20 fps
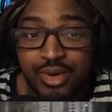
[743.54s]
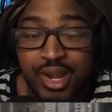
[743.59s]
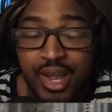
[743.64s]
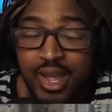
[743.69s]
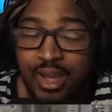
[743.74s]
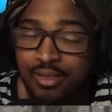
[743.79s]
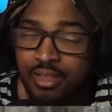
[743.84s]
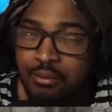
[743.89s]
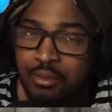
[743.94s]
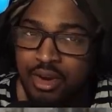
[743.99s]

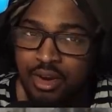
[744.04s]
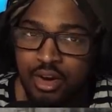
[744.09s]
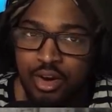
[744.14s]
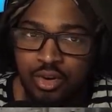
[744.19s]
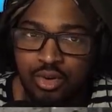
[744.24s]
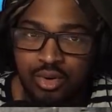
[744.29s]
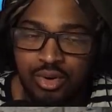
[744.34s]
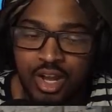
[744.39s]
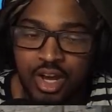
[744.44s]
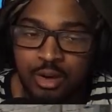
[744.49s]
and let me
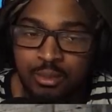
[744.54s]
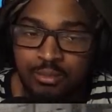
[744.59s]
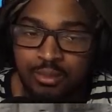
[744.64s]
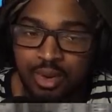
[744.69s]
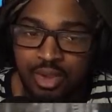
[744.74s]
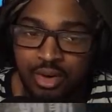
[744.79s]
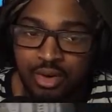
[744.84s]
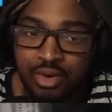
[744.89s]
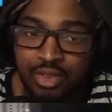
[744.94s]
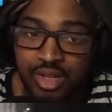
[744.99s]
know down
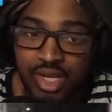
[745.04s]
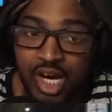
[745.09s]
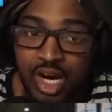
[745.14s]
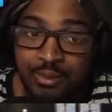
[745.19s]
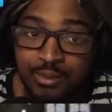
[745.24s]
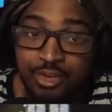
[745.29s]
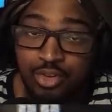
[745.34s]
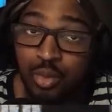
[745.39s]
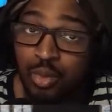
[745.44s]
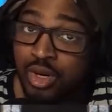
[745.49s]
below in the
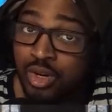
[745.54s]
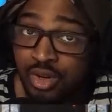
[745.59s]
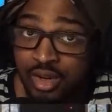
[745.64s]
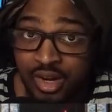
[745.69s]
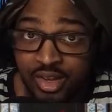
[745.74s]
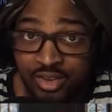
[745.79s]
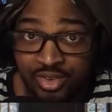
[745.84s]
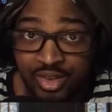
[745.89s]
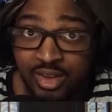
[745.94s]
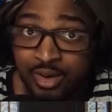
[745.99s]
comments, what do you
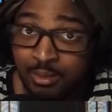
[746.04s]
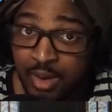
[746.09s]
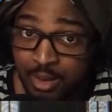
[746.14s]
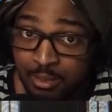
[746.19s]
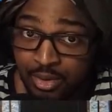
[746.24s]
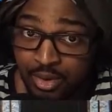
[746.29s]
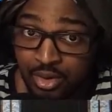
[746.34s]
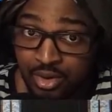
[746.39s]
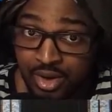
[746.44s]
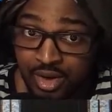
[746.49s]
guys think of my
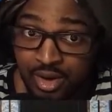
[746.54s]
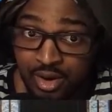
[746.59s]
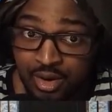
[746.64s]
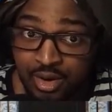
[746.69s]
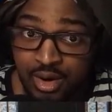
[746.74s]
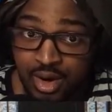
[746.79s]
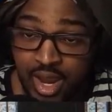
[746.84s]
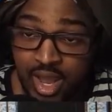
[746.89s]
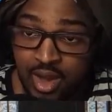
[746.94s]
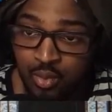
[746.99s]
build here,
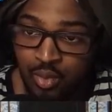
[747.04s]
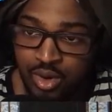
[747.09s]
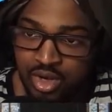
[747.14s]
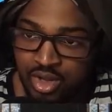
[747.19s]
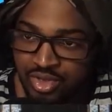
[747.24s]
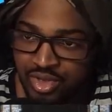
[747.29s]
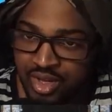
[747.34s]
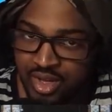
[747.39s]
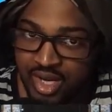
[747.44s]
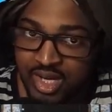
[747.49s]
and what do you
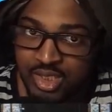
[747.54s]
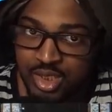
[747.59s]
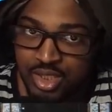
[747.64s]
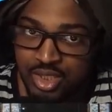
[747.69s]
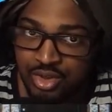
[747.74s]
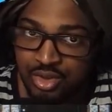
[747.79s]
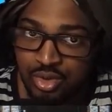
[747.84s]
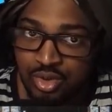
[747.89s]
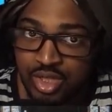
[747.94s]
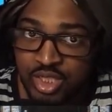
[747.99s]
think I should
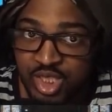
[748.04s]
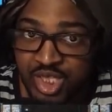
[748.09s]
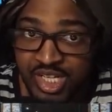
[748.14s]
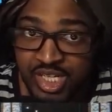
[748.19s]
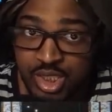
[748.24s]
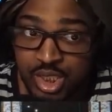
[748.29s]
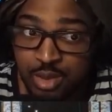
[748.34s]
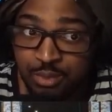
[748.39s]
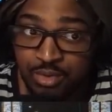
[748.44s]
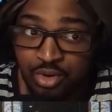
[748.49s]
do to
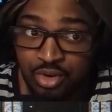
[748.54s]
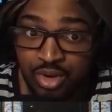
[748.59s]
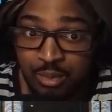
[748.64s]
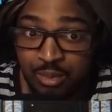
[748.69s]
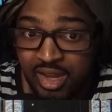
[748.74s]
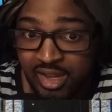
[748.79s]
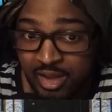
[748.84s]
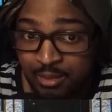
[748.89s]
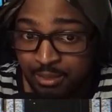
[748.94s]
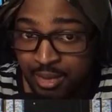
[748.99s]
change the build to
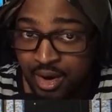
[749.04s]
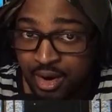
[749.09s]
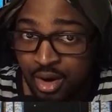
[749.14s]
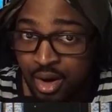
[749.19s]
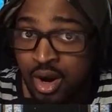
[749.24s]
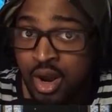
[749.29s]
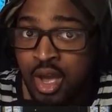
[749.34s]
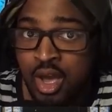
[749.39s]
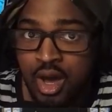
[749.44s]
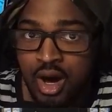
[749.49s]
make it better?
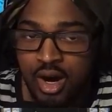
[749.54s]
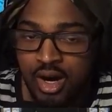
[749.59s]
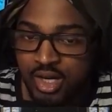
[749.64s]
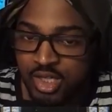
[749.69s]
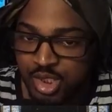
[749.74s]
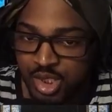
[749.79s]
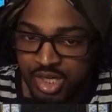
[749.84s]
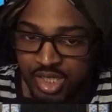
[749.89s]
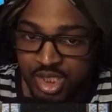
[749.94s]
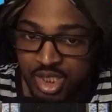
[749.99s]

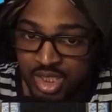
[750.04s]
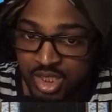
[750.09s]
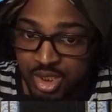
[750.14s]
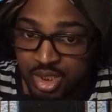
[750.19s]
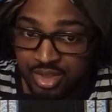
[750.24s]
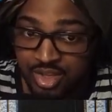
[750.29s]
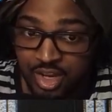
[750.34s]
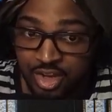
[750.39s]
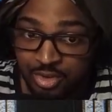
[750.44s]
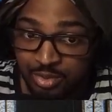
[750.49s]
Should I change the
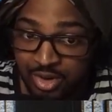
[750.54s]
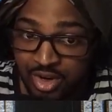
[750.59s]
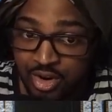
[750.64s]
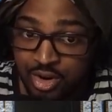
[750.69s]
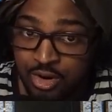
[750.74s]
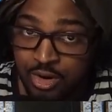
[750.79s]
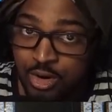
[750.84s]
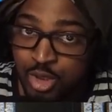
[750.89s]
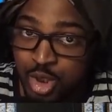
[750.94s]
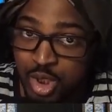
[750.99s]
talisman
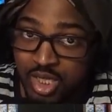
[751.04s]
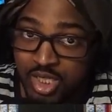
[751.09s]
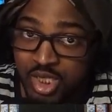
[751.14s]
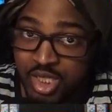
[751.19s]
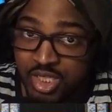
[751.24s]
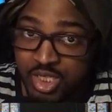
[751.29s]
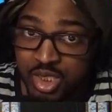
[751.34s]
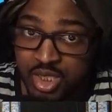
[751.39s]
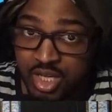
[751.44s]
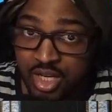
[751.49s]
here, or should I
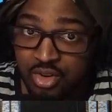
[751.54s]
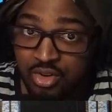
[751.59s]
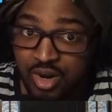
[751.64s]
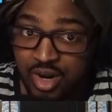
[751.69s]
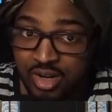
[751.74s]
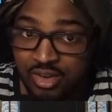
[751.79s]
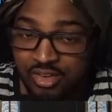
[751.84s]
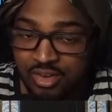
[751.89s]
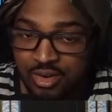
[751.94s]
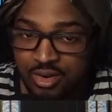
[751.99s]
change that
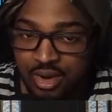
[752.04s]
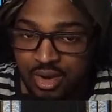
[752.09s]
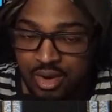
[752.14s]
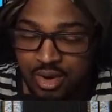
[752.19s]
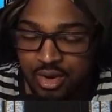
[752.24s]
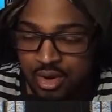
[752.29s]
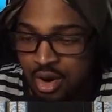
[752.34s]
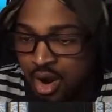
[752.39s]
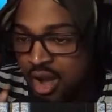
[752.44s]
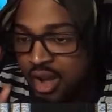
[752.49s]
crack tier
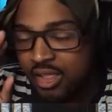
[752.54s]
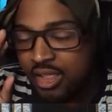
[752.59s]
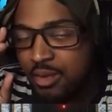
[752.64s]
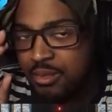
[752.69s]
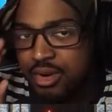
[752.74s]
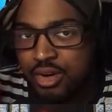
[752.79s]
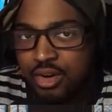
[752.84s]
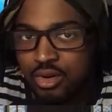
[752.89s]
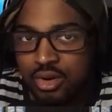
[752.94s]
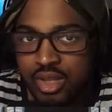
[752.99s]
here? Let me
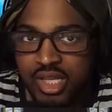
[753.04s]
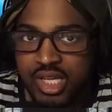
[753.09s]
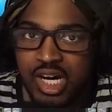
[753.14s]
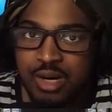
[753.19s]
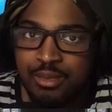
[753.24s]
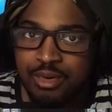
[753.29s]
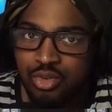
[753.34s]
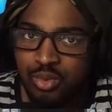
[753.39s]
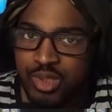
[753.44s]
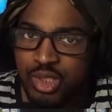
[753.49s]
know in the
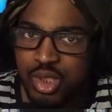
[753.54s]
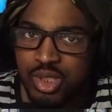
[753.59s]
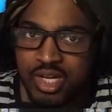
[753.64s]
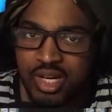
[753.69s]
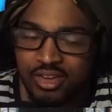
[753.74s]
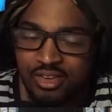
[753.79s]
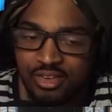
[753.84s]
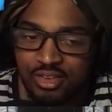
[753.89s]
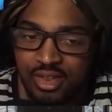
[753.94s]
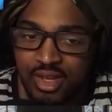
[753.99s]
comments what you
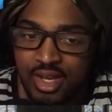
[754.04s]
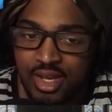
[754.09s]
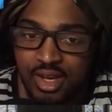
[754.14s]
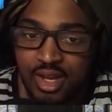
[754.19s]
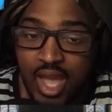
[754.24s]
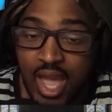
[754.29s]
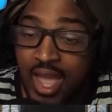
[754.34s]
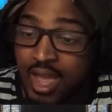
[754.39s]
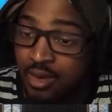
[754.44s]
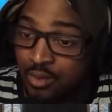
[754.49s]
guys think,
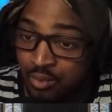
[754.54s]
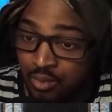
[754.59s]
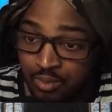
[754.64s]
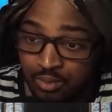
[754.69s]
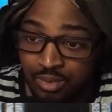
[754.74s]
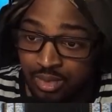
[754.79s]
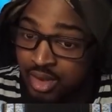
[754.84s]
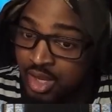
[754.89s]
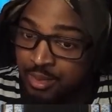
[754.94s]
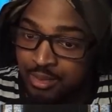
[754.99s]
and
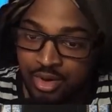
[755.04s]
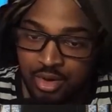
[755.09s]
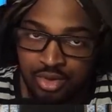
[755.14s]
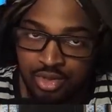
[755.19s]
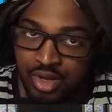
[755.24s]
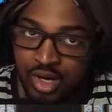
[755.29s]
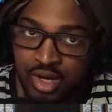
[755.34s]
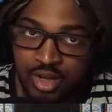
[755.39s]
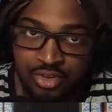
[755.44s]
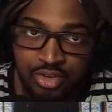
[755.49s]
give me your
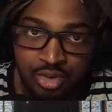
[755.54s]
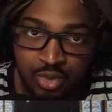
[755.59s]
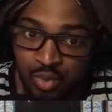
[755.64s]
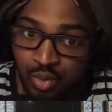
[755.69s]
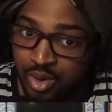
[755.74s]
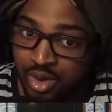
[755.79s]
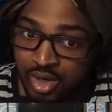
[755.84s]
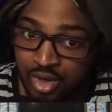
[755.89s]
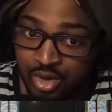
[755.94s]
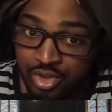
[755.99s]
thoughts on
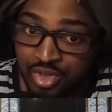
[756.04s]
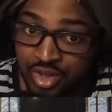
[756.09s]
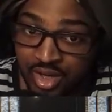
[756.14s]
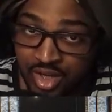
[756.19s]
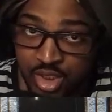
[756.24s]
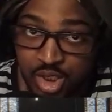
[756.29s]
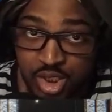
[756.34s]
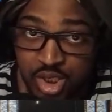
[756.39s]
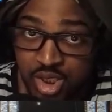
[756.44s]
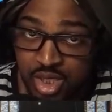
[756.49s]
what you think I
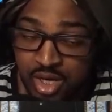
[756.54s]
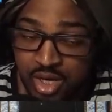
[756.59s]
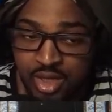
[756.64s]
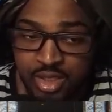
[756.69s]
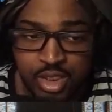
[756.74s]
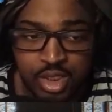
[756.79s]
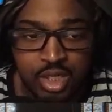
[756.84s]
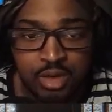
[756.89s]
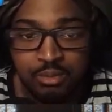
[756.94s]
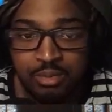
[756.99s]
should
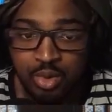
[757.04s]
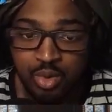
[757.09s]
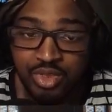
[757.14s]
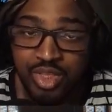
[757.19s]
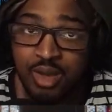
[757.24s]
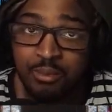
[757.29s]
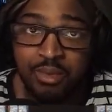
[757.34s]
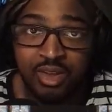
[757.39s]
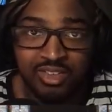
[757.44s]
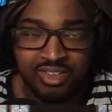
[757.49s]
change. But with
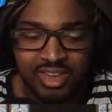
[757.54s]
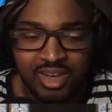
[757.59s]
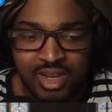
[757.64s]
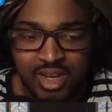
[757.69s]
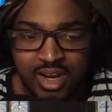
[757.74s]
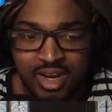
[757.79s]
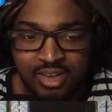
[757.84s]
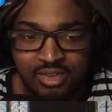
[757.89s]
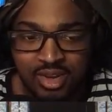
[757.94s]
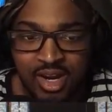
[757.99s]
that being said,
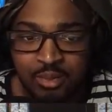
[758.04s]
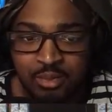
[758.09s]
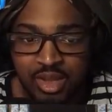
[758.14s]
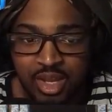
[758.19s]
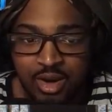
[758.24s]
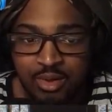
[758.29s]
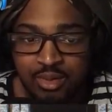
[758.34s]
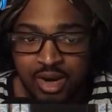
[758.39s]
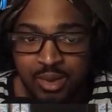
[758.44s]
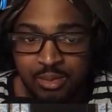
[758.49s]
guys, I'm
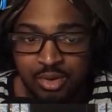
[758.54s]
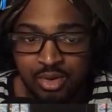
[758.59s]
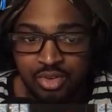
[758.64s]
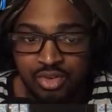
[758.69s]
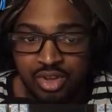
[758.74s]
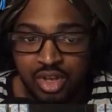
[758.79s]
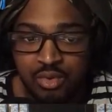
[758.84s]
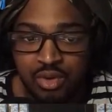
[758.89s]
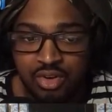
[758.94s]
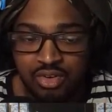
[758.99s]
TheGamingRaptor.
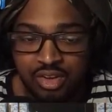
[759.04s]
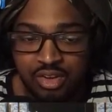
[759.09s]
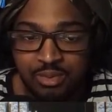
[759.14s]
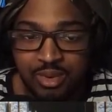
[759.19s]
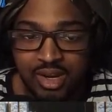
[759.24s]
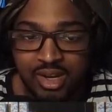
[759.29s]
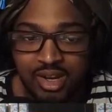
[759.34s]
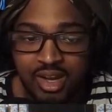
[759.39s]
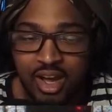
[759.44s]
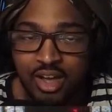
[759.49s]
Stay well,
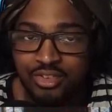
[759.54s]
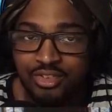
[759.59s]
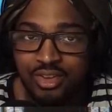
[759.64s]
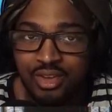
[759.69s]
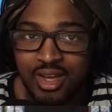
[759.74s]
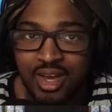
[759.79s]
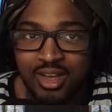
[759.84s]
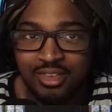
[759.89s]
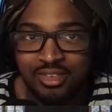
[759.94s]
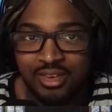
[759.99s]
Pack. I'll see you
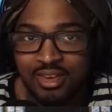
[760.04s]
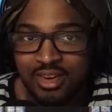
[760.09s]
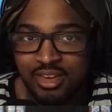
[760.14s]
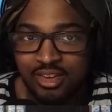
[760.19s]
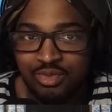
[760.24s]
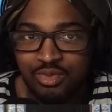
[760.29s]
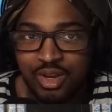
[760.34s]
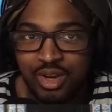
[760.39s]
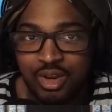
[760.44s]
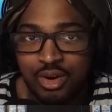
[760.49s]
guys in the next
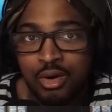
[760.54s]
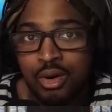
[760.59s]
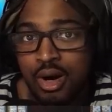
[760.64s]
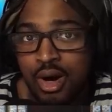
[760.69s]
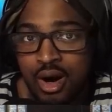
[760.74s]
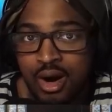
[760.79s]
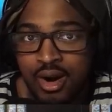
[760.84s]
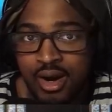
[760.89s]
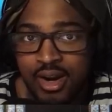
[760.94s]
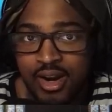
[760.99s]
video.
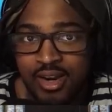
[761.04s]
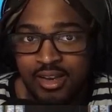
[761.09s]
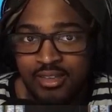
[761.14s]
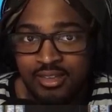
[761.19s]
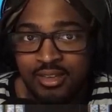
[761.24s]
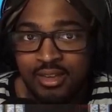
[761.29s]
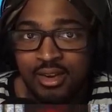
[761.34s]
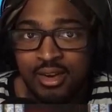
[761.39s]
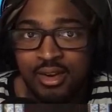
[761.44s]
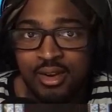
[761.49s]
Alright guys,
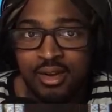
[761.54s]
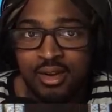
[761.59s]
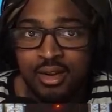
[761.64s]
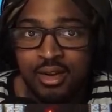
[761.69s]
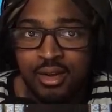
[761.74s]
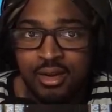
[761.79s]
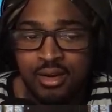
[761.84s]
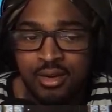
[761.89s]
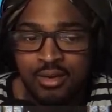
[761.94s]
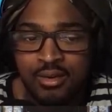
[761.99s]

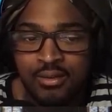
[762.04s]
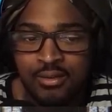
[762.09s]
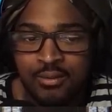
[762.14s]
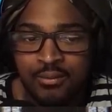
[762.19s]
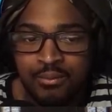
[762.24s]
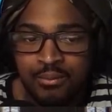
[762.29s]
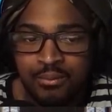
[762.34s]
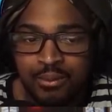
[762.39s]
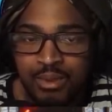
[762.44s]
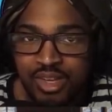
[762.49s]

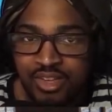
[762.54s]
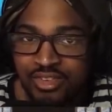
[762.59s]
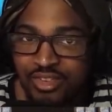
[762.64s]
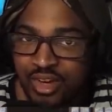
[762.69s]
peace